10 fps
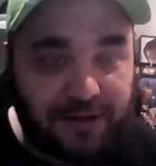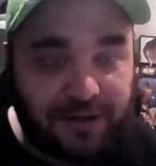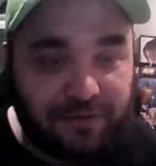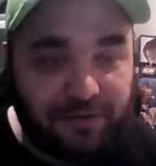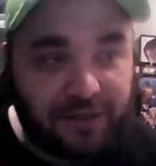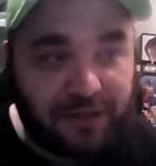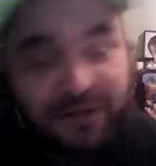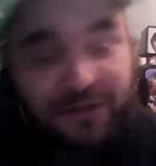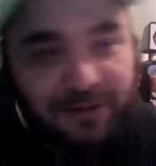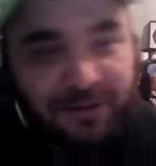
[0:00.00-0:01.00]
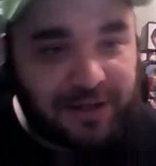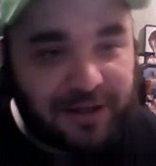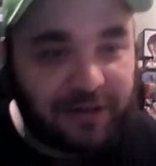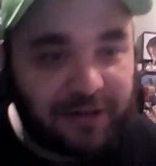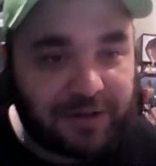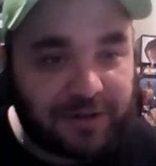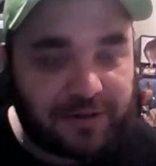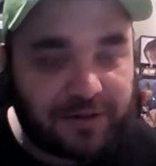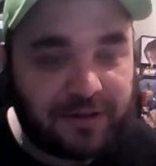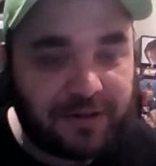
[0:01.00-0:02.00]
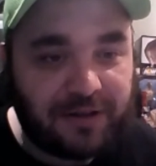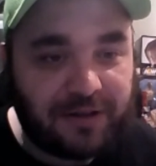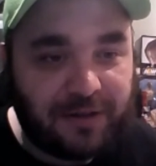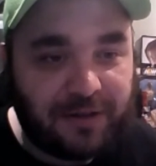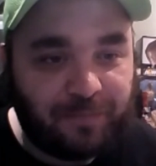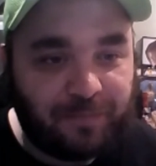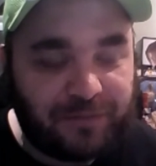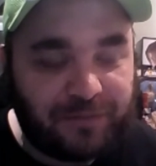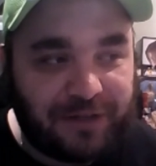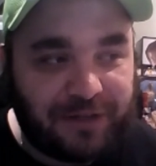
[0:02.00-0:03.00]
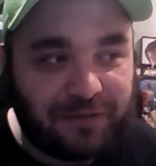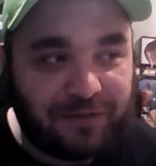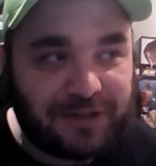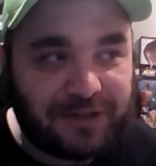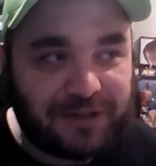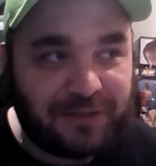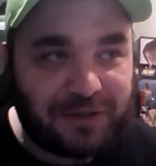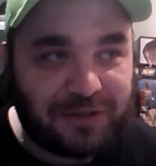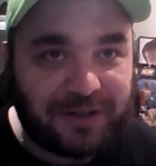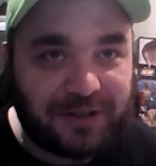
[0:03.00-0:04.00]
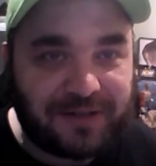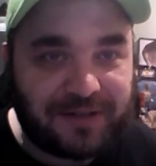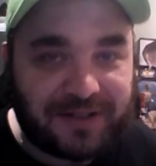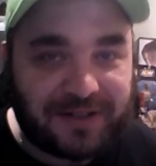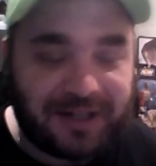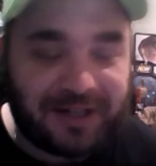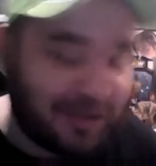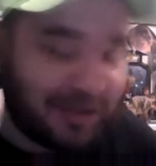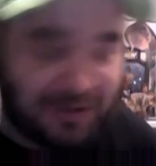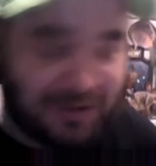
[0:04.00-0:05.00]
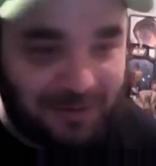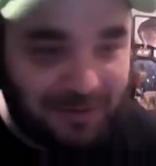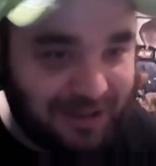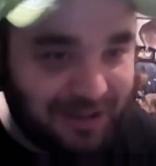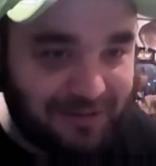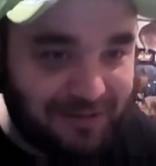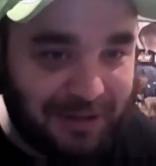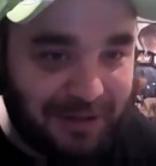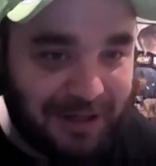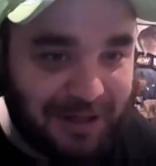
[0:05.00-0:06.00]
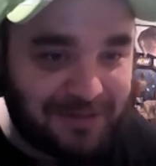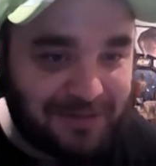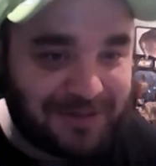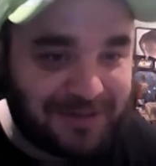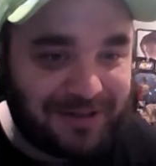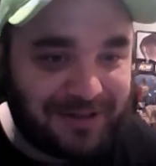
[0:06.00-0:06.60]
It definitely, even some of the characters definitely seem just like the side characters you'd meet in video games.